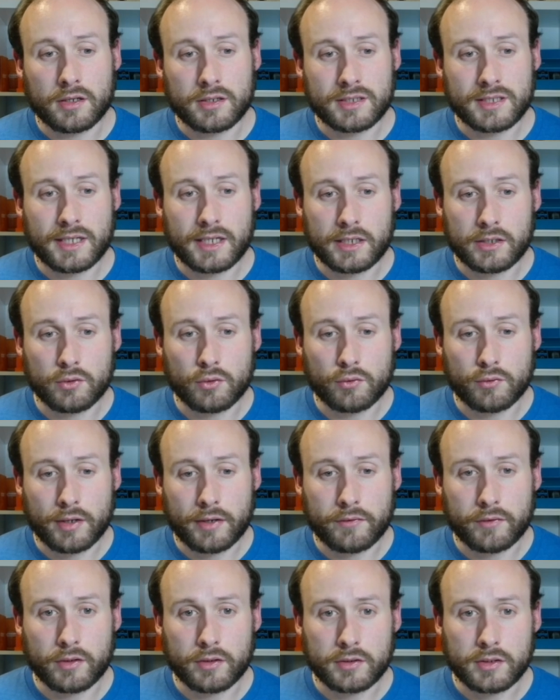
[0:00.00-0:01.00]
cards in your
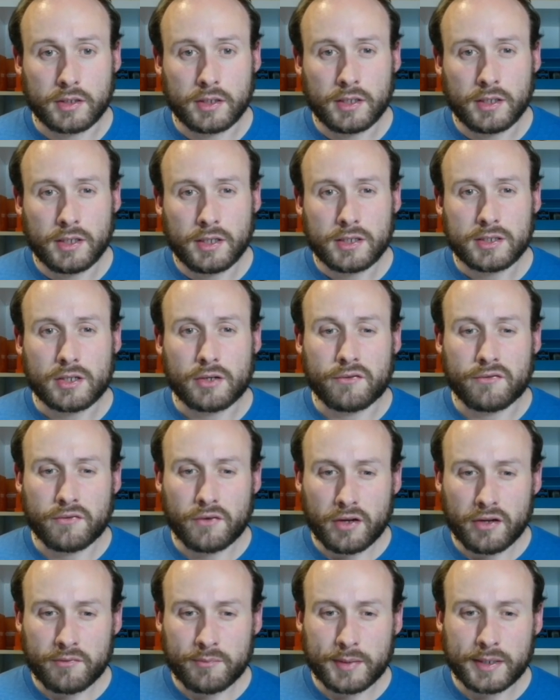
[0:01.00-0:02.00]
graveyard. So
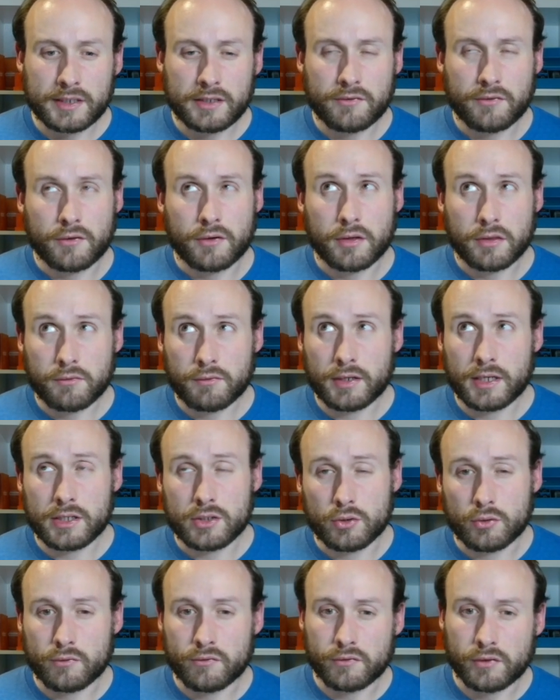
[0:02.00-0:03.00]
5 mana for a
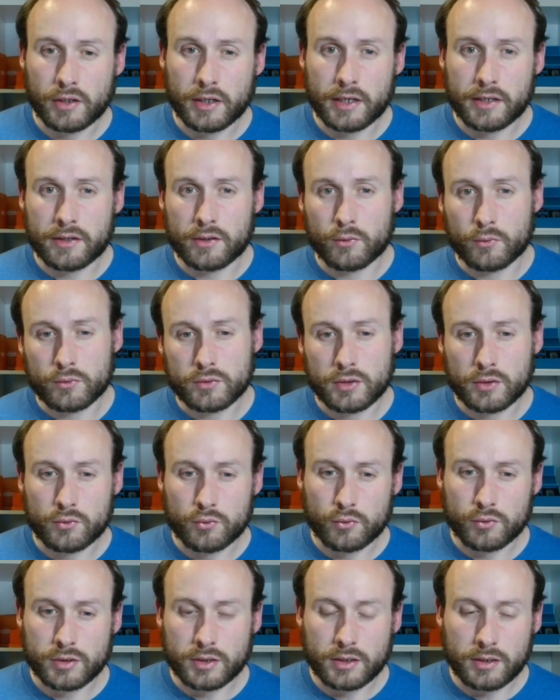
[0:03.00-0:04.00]
3/2 flyer that also
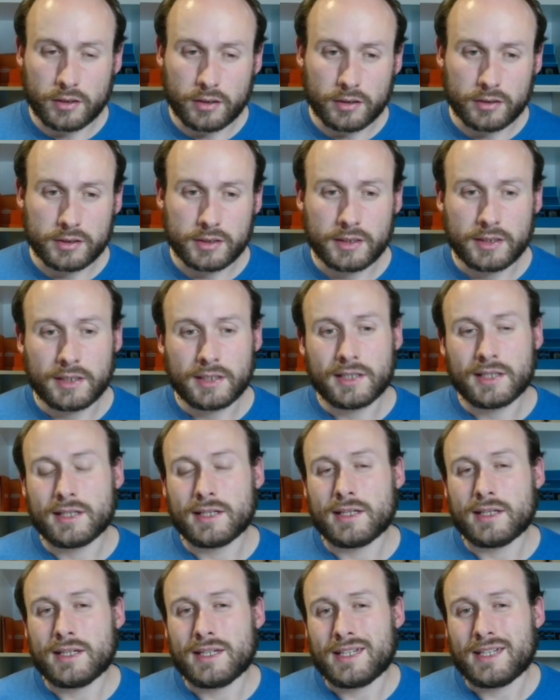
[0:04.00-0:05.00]
draws a card
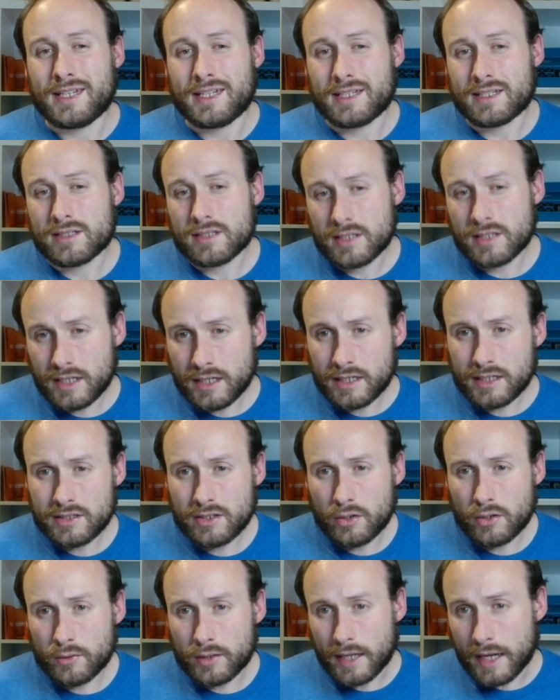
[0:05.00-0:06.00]
is, yeah,
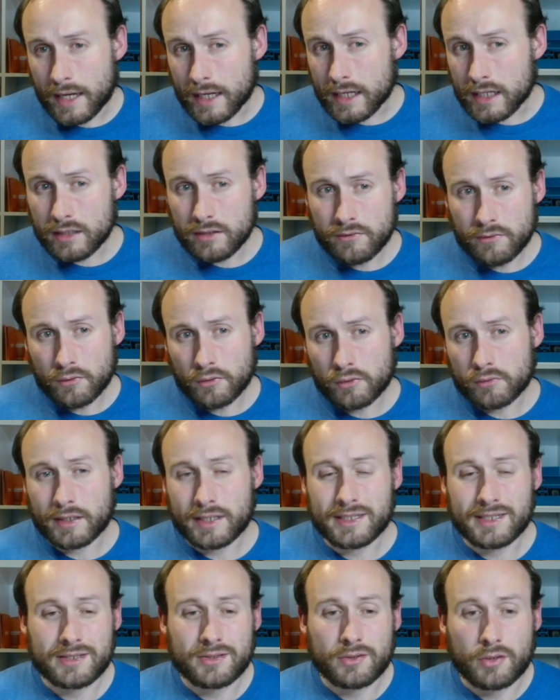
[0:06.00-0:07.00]
it's okay for a
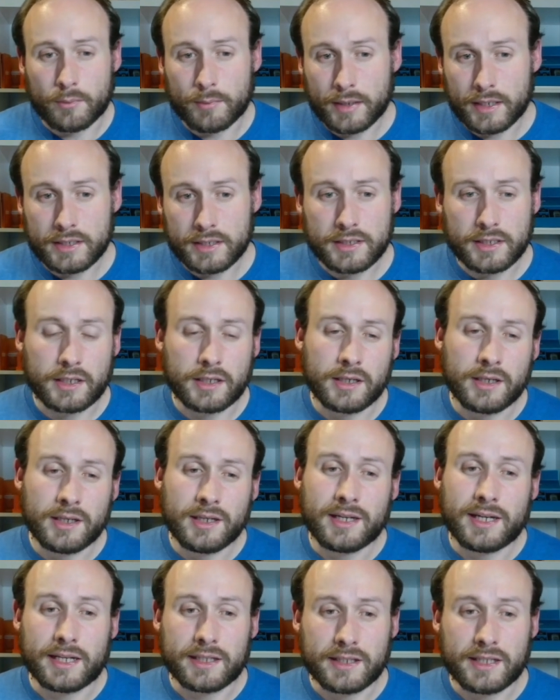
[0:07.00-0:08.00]
rate. It's not amazing.
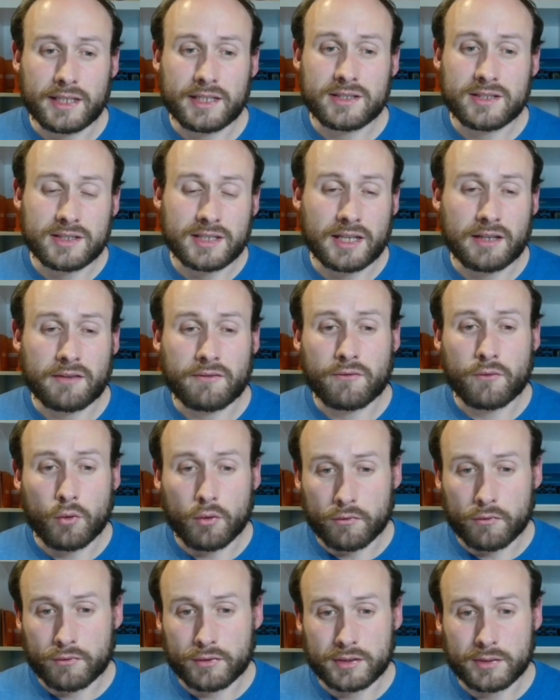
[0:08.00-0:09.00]
It needs Descend
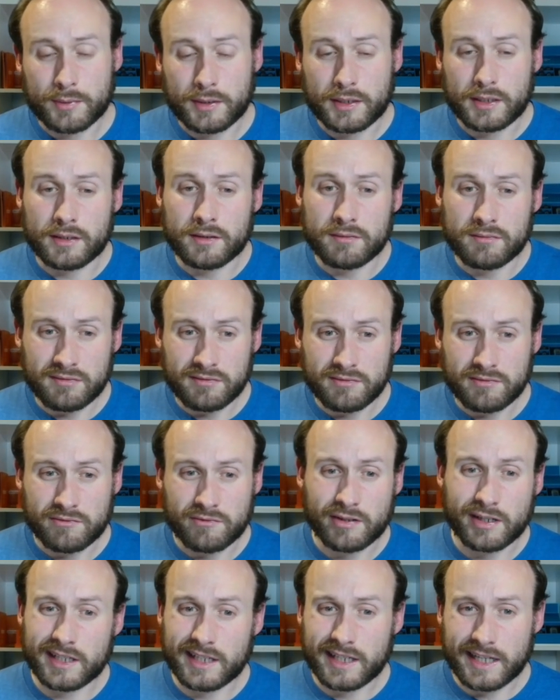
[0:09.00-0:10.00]
4 for it to be
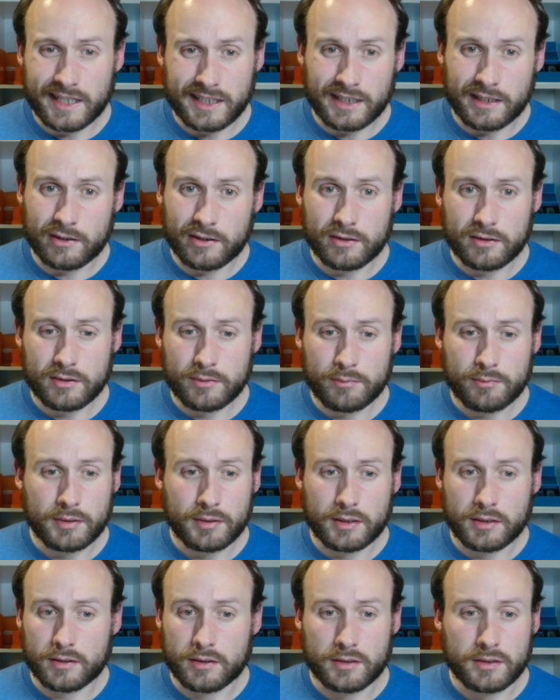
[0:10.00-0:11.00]
really any good,
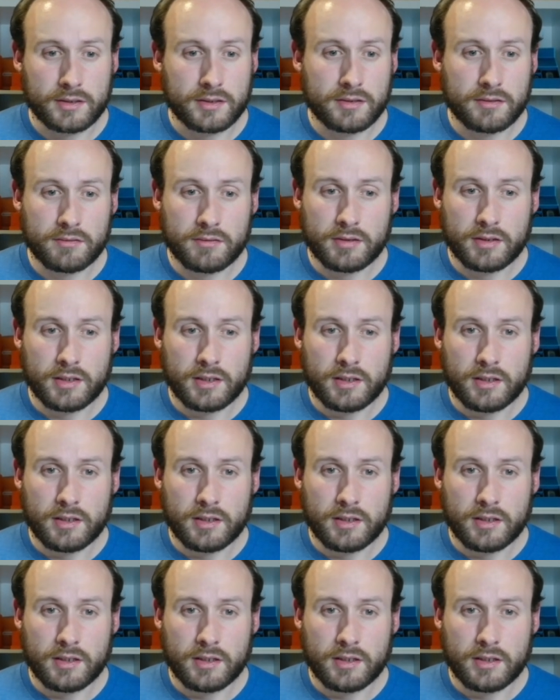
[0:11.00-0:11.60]
because